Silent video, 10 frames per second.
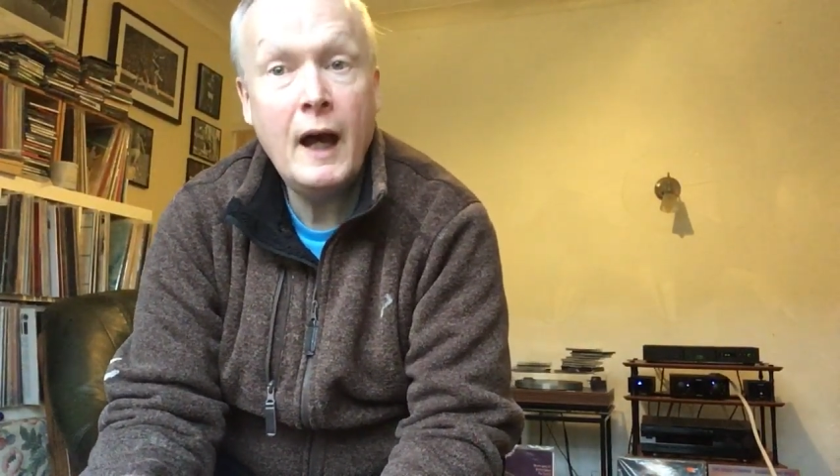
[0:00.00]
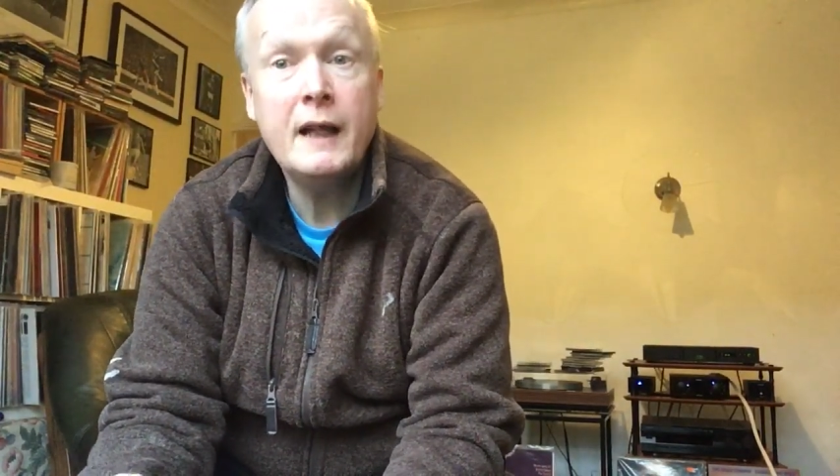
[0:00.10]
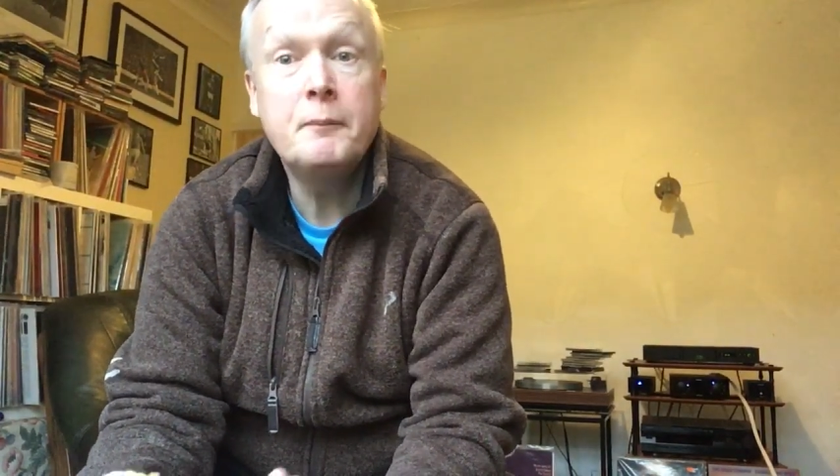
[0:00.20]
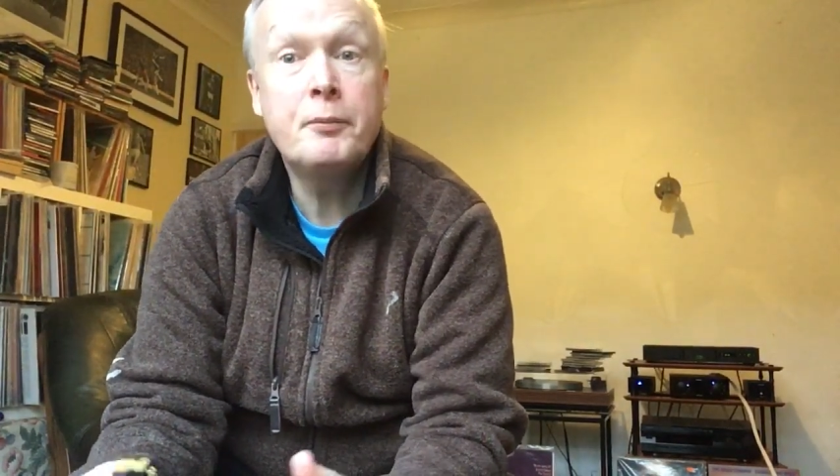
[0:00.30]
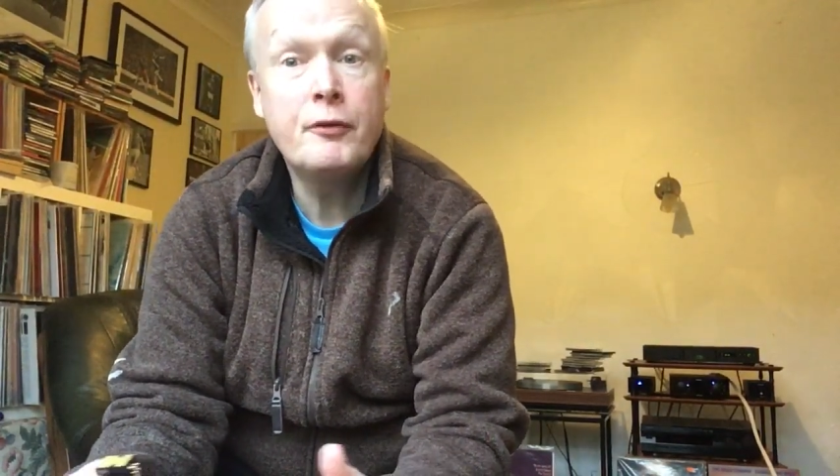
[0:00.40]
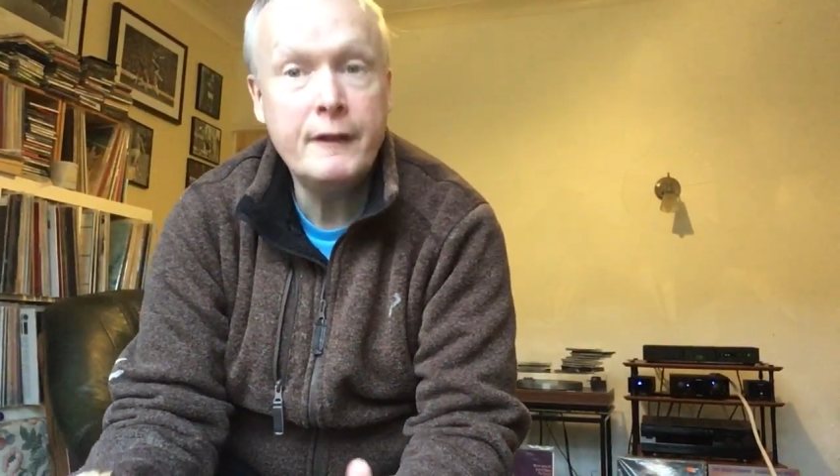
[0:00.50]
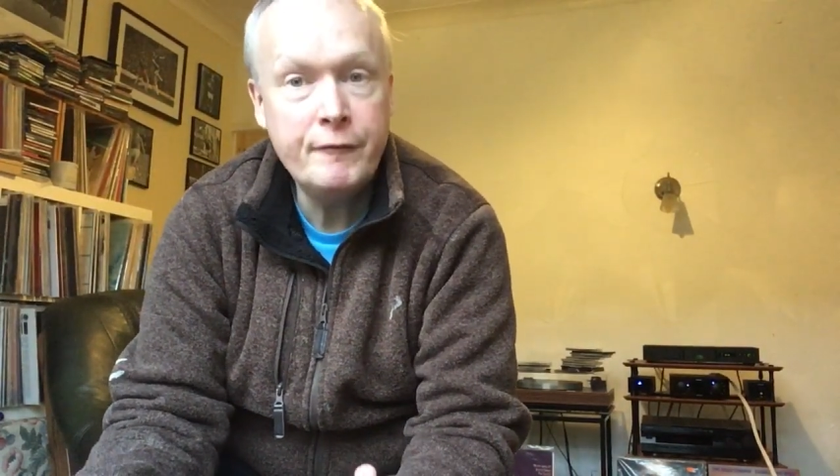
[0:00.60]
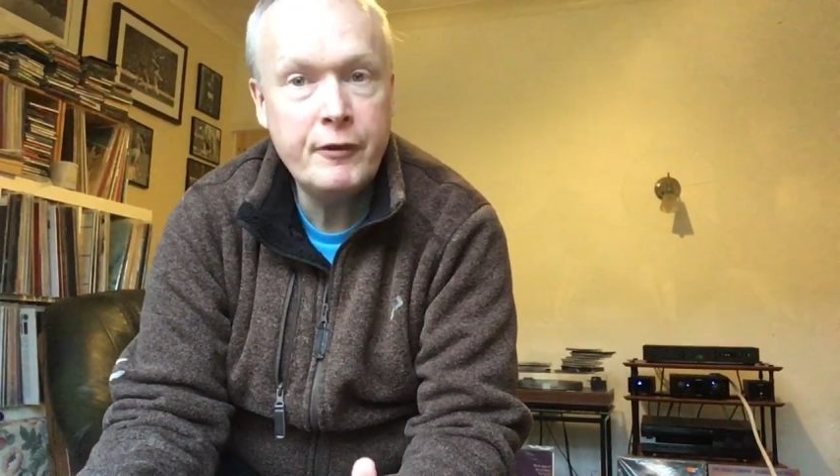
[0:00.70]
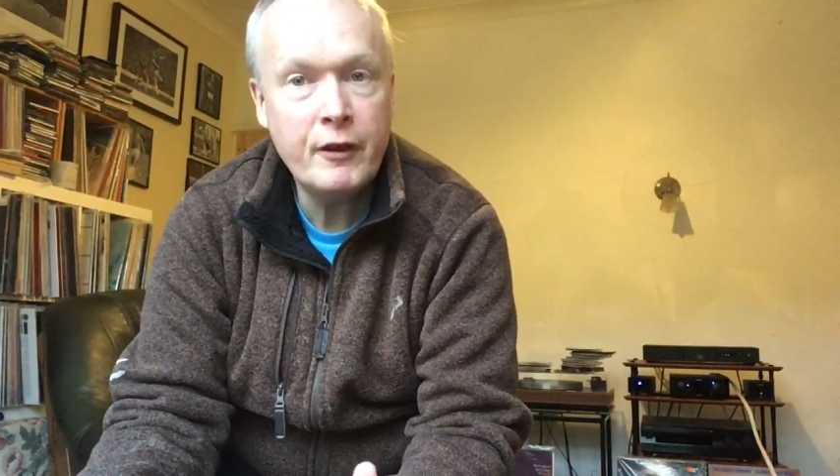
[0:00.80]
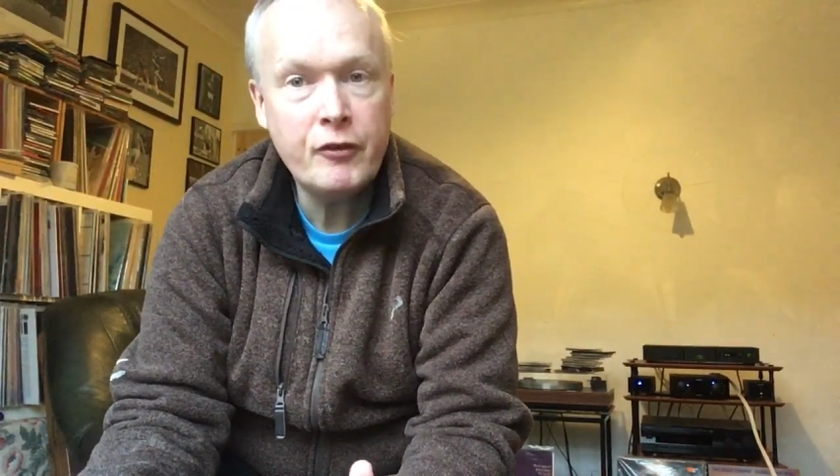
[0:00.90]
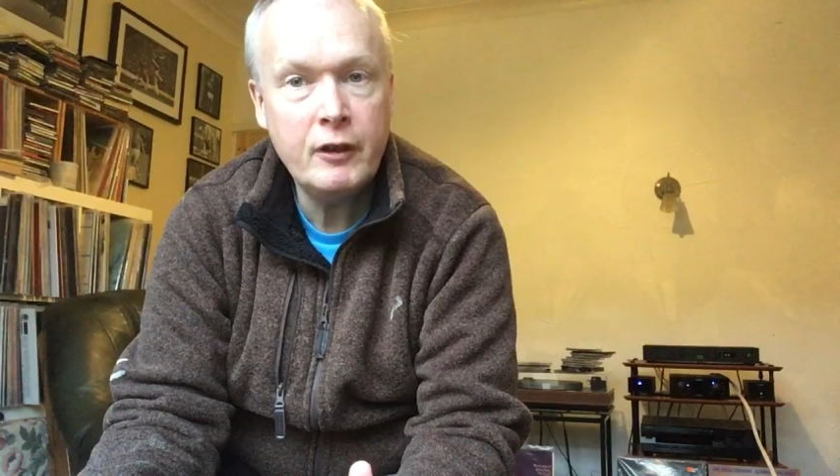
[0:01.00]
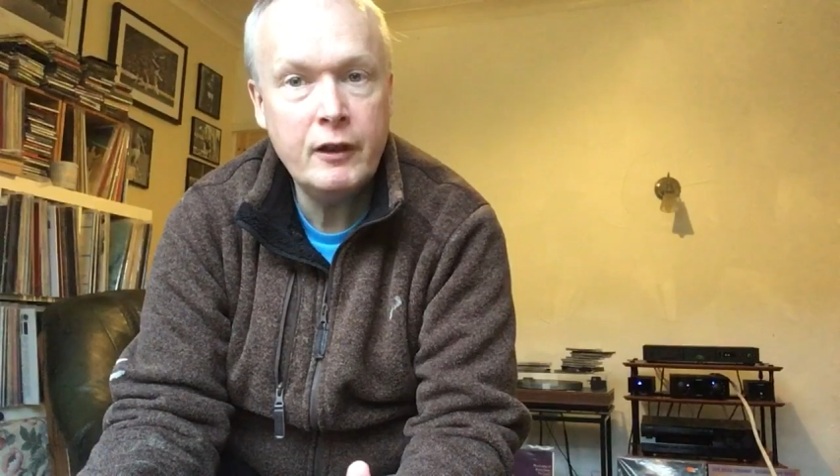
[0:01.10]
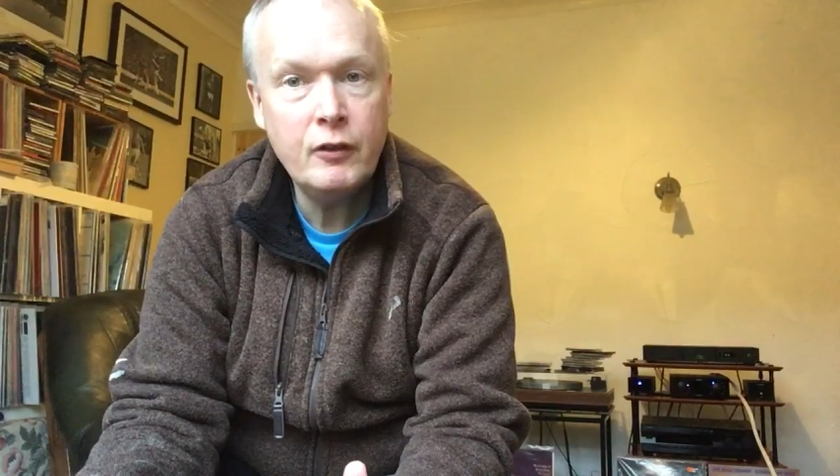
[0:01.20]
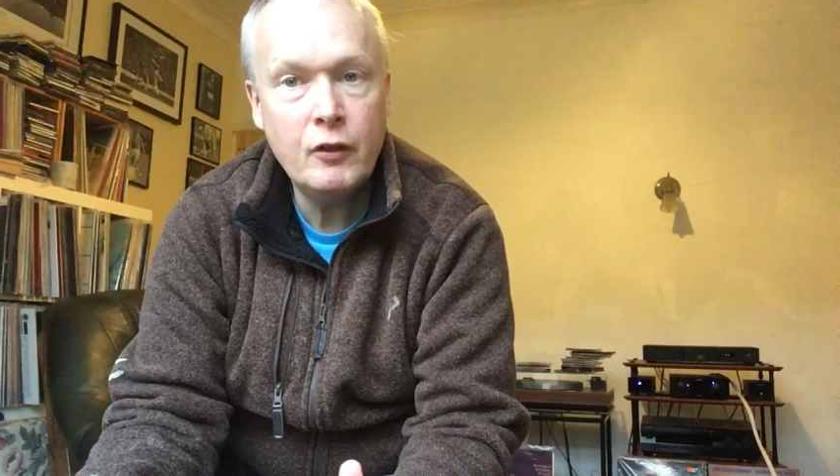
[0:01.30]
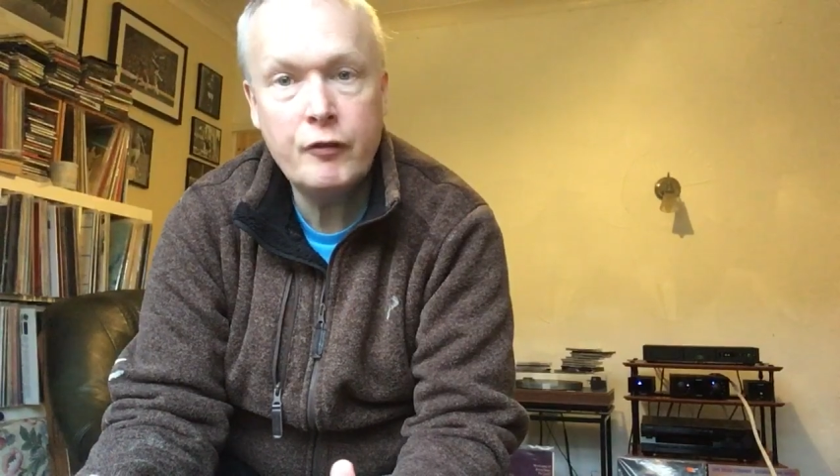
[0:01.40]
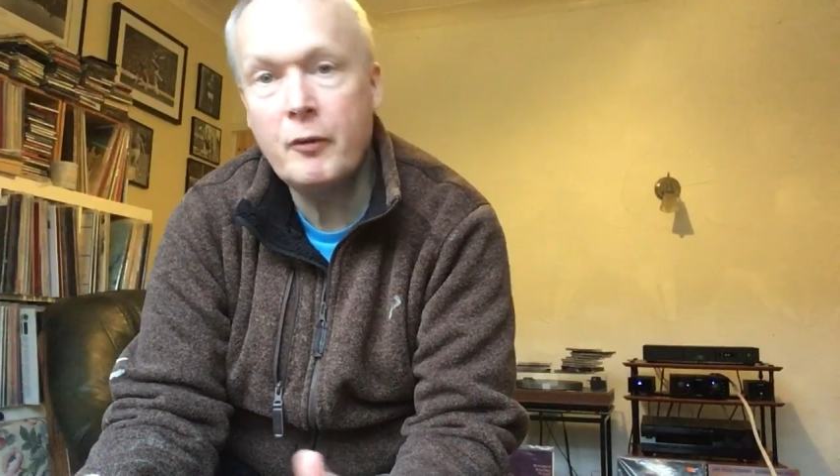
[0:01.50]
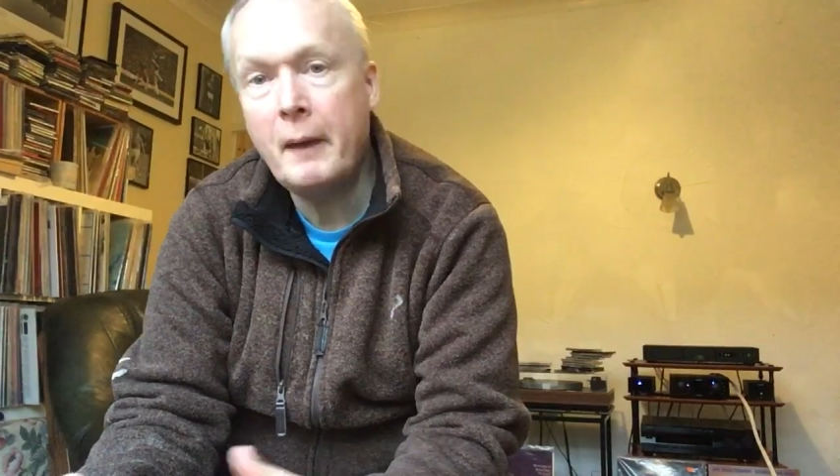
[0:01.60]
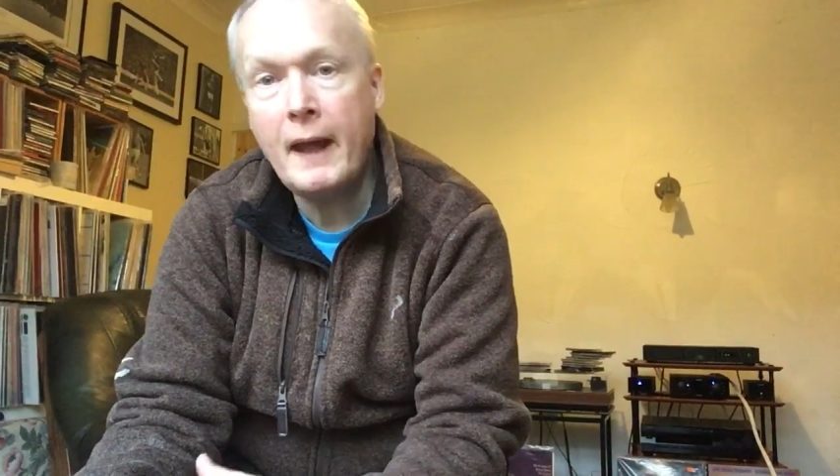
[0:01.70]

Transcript: I'd previously heard from